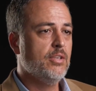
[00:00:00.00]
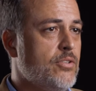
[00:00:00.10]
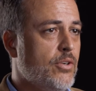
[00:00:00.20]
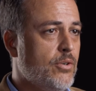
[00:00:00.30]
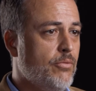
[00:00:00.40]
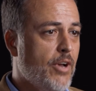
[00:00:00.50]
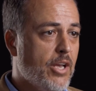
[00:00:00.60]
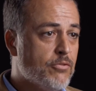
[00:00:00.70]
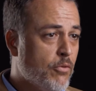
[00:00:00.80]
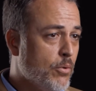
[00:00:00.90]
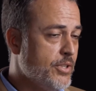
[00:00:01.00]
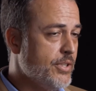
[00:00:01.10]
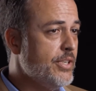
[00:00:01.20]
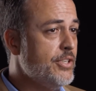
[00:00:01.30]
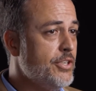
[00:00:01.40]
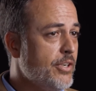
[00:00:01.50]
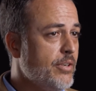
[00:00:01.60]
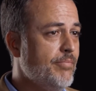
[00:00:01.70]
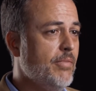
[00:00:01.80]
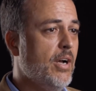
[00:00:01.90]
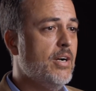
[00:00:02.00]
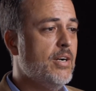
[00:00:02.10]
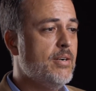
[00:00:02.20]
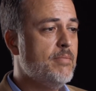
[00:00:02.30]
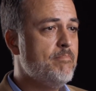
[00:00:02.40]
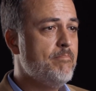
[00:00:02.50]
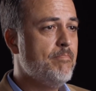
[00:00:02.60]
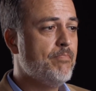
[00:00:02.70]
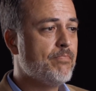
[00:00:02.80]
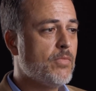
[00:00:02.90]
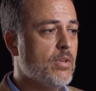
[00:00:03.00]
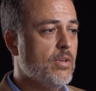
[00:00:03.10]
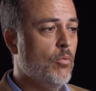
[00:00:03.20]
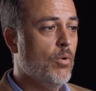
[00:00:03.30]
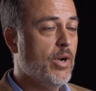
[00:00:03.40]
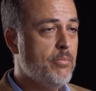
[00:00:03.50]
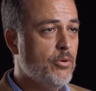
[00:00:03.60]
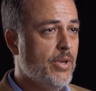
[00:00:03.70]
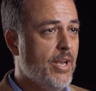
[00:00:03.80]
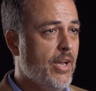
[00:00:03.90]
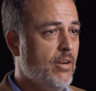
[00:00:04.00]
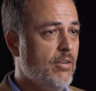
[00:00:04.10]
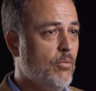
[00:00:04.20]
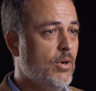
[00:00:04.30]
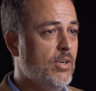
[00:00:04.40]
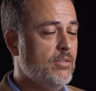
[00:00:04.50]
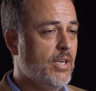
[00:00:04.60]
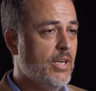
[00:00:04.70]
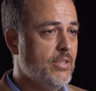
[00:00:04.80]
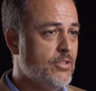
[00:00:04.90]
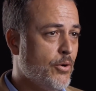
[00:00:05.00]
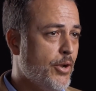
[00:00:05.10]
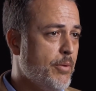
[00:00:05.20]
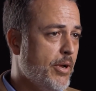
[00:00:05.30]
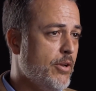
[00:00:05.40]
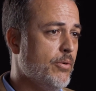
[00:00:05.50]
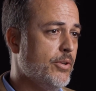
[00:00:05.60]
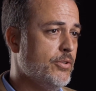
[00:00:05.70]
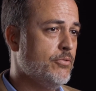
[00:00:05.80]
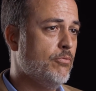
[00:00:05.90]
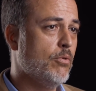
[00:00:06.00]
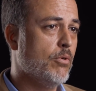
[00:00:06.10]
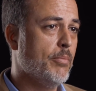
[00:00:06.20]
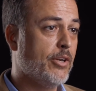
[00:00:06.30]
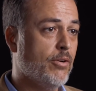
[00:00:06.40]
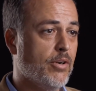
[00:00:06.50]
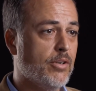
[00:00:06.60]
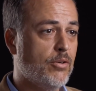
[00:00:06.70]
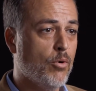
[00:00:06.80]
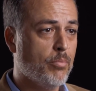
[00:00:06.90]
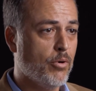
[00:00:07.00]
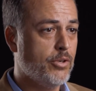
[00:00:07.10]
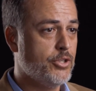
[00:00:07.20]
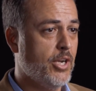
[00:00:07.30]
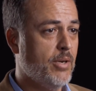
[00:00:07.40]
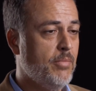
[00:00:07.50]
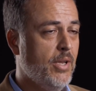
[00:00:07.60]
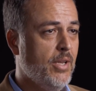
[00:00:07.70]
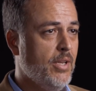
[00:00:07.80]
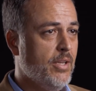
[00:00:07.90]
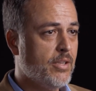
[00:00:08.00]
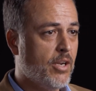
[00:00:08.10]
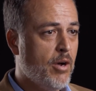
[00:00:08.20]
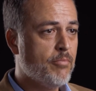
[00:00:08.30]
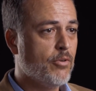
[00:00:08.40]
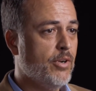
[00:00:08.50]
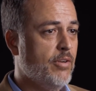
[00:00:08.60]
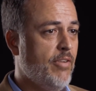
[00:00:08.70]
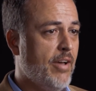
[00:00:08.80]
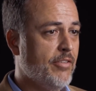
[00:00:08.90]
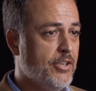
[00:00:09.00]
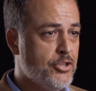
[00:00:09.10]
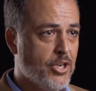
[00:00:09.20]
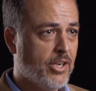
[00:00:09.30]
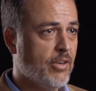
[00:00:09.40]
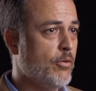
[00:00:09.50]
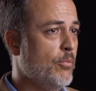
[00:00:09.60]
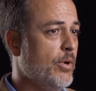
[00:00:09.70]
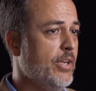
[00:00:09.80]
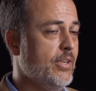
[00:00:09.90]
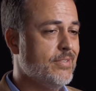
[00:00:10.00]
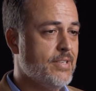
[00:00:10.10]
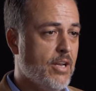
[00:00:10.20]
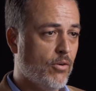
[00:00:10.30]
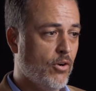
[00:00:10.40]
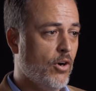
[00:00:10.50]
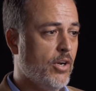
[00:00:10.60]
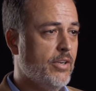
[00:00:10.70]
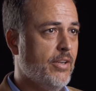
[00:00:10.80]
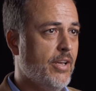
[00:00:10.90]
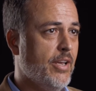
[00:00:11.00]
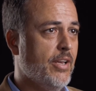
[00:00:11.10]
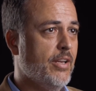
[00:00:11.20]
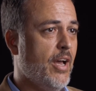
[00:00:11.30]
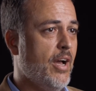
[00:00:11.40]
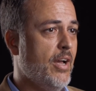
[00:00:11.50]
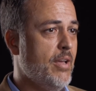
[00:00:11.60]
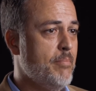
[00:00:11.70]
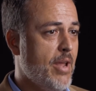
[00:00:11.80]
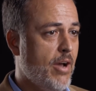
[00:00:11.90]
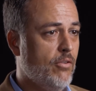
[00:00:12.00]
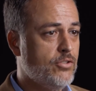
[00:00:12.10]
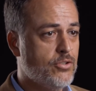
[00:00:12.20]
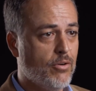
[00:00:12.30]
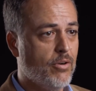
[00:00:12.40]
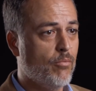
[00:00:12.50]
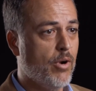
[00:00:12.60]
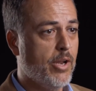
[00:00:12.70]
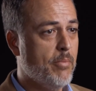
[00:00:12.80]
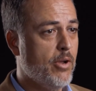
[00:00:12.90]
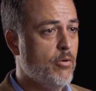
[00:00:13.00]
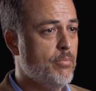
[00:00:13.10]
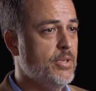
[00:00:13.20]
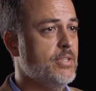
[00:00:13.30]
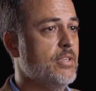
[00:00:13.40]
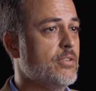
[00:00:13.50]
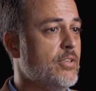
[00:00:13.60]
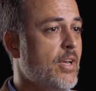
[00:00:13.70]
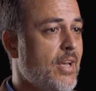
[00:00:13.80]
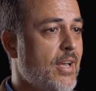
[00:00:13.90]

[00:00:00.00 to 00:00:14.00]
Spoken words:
So fast forward to this year, what I'm doing now, well, I turned in my notice for my current corporate job. The comfort of having a check every week is now gone, and I'm now start running my own business.